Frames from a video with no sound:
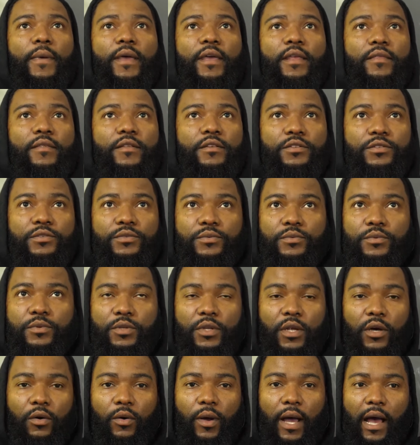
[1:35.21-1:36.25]
in this,
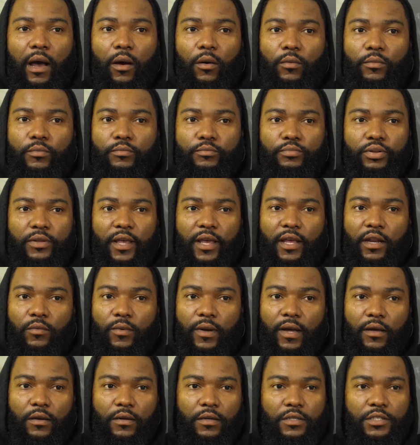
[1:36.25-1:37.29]
out playing
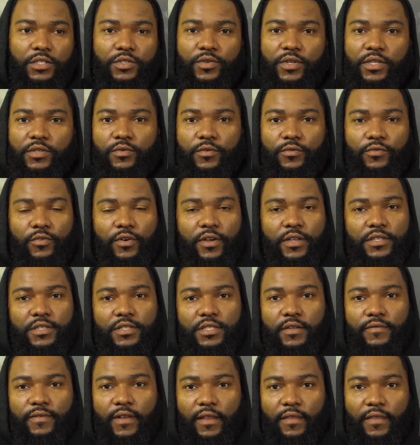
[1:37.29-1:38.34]
around in the streets with friends
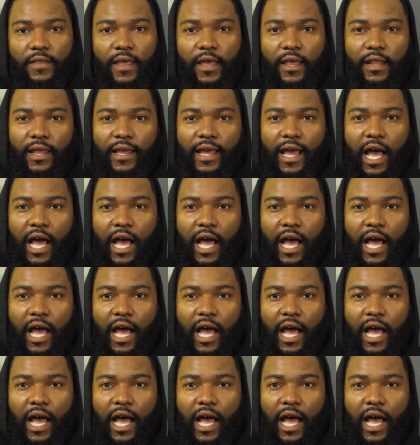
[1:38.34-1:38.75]
and stuff like that.